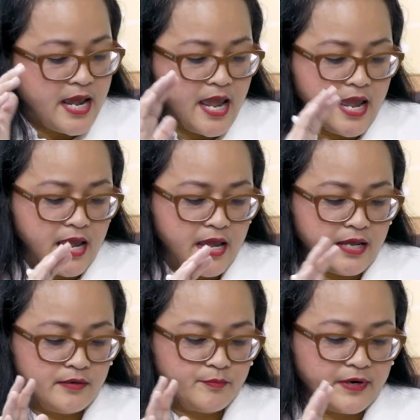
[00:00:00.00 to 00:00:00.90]

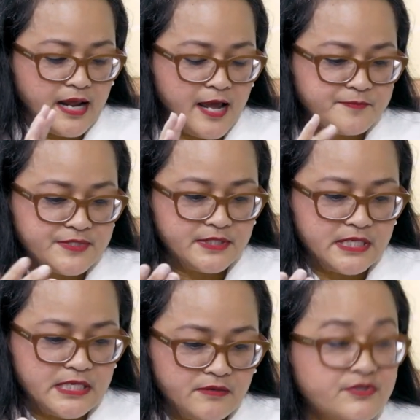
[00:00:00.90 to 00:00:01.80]
and perhaps
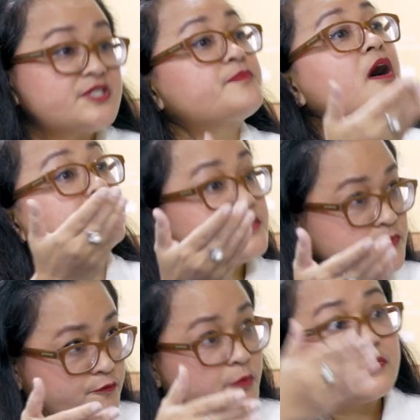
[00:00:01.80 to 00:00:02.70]
the
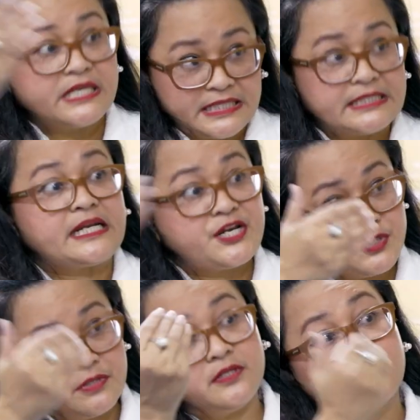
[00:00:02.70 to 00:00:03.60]
response from the
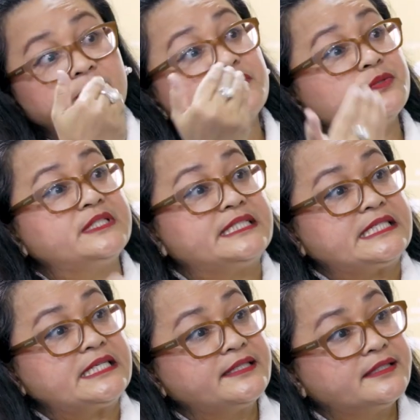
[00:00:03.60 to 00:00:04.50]
international
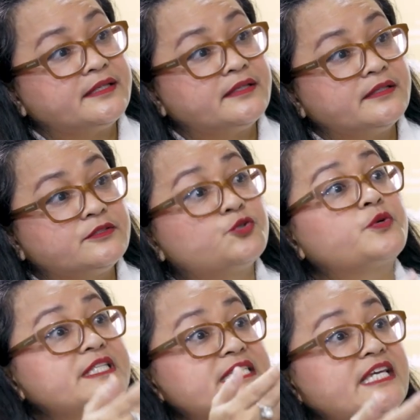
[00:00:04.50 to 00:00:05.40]
community
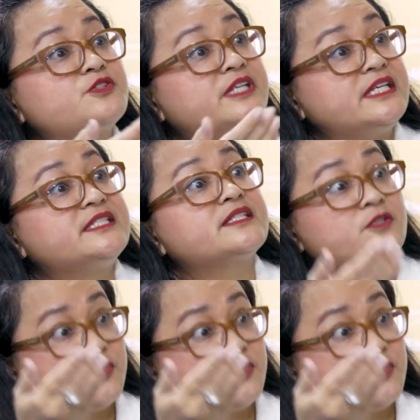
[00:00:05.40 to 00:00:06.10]
towards Indonesia's